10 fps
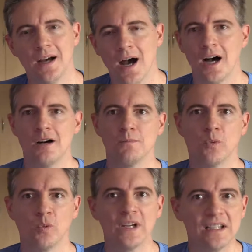
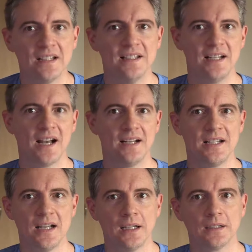Really neat
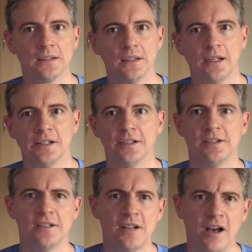idea.
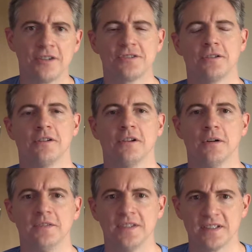Not sure
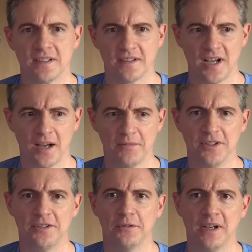though if it's the time to
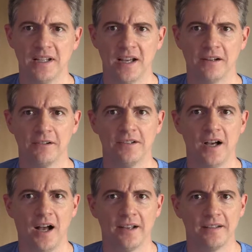do it yet or
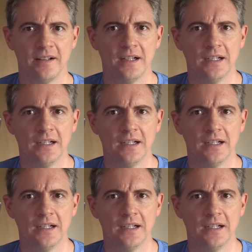not.